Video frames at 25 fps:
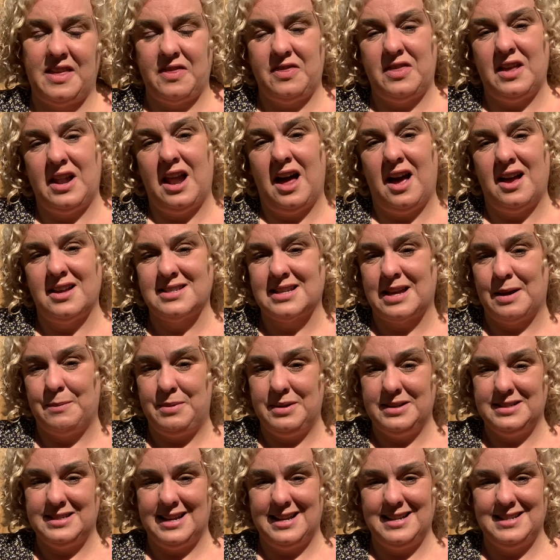the last
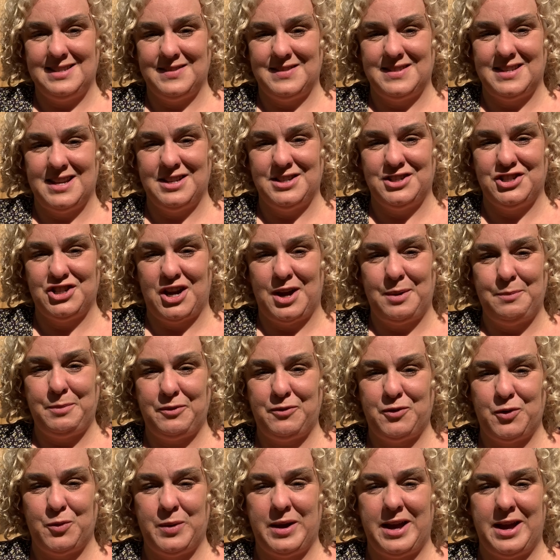couple of days of sunshine
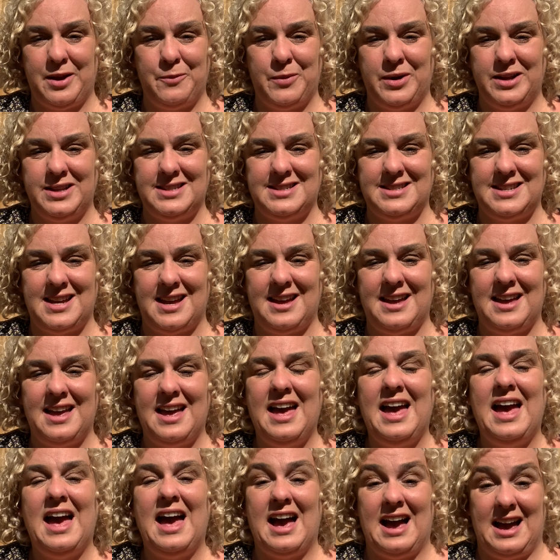before we hit winter,
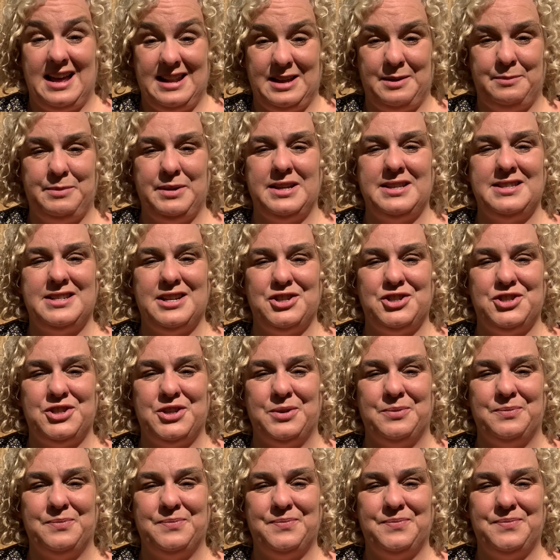and I'll be in touch
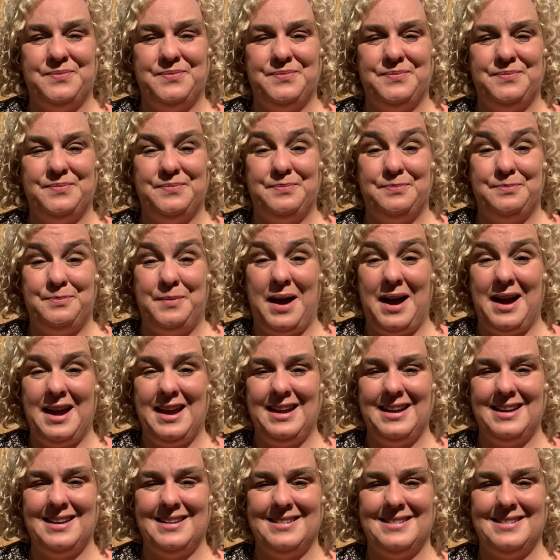soon. Bye.